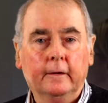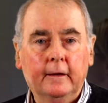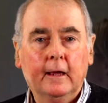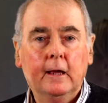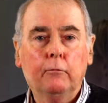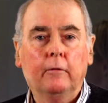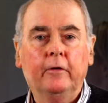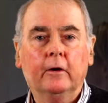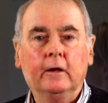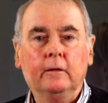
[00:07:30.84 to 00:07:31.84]
the day were
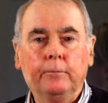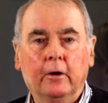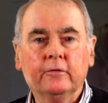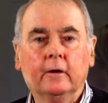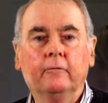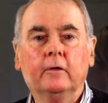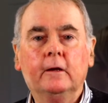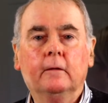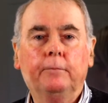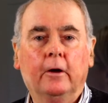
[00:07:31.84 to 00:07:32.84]
very
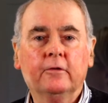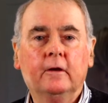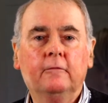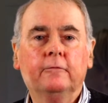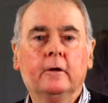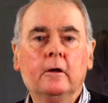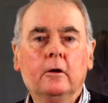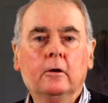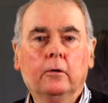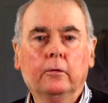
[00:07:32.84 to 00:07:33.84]
positive,
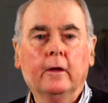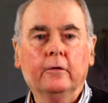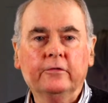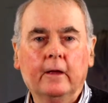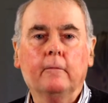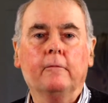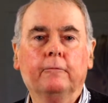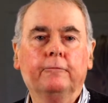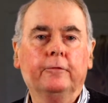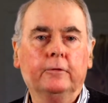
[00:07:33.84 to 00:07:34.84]
although some
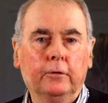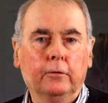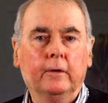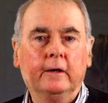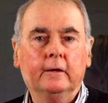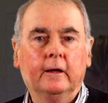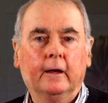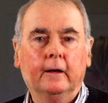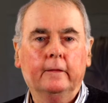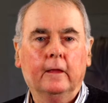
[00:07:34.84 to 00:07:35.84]
of you
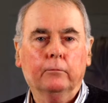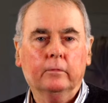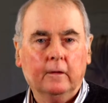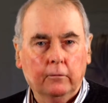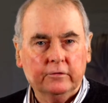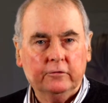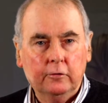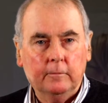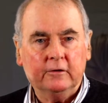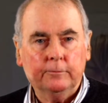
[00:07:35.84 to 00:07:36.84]
indicated that there was
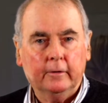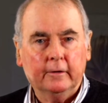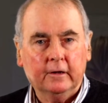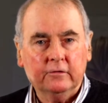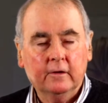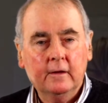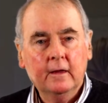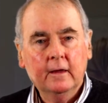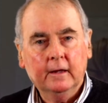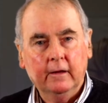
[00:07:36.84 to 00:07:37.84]
too much politics
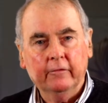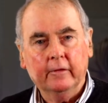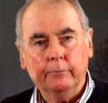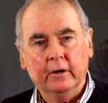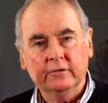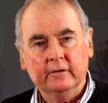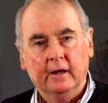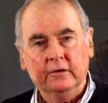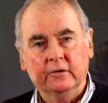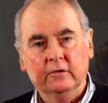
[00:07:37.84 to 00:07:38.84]
given the
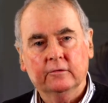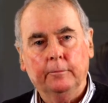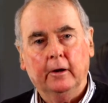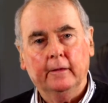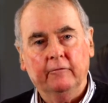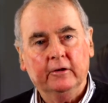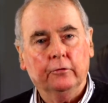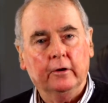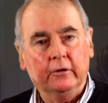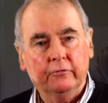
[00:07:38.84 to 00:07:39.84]
presentations by the
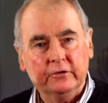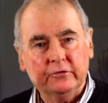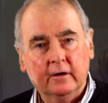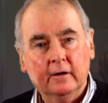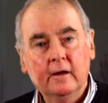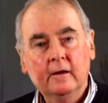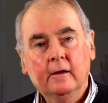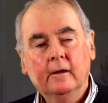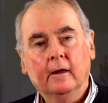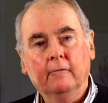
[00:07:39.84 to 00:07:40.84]
Victorian Treasurer,
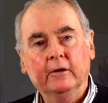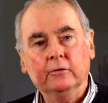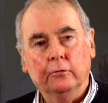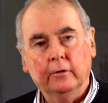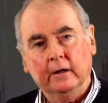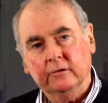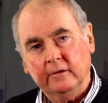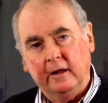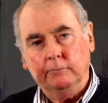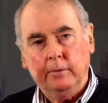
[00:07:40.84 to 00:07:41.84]
a Victorian
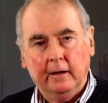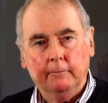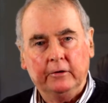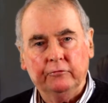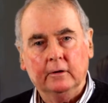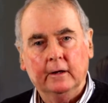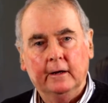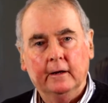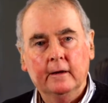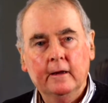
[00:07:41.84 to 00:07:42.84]
State Parliamentary
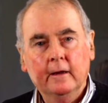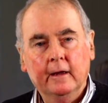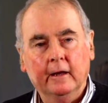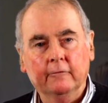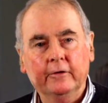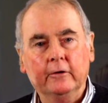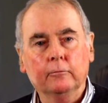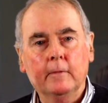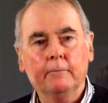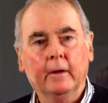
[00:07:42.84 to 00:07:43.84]
Leader and a
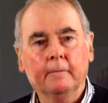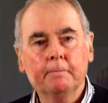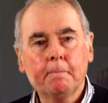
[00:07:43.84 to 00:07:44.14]
Federal Member.